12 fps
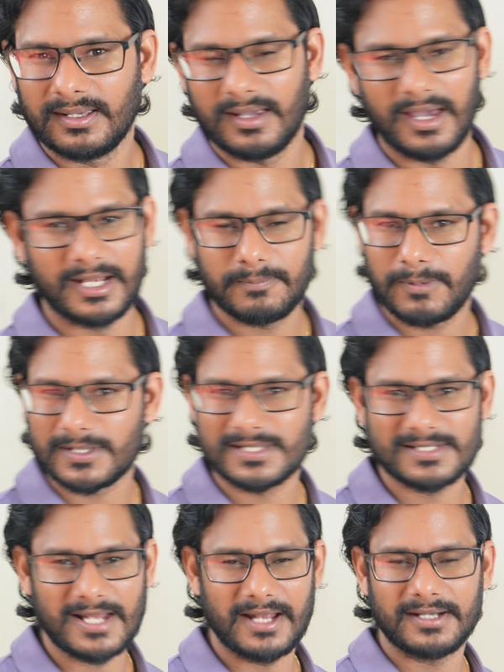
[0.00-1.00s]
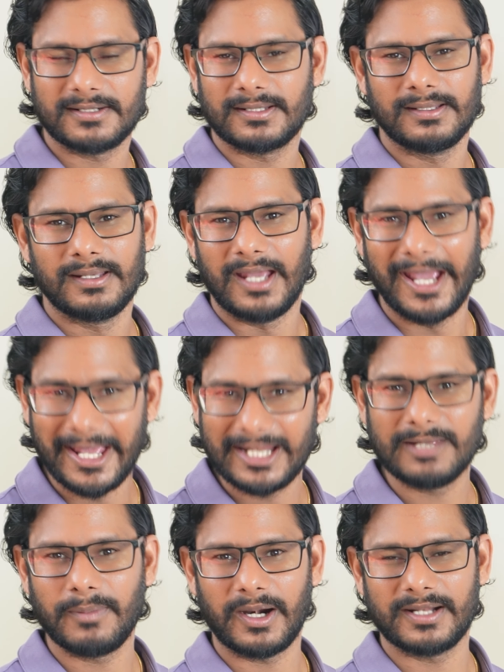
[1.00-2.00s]
any president,
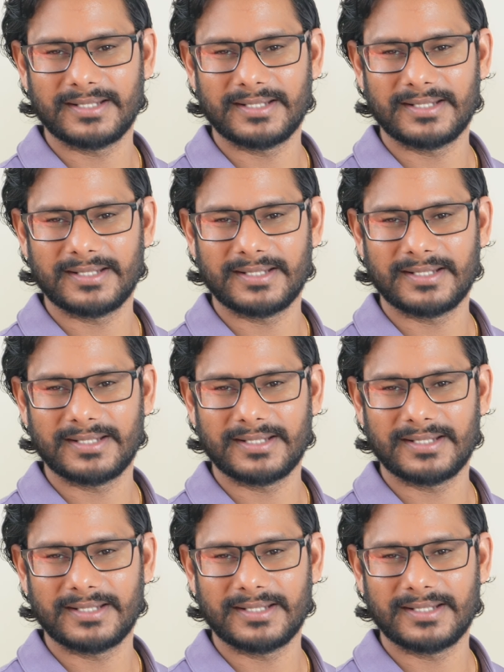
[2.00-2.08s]
anybody.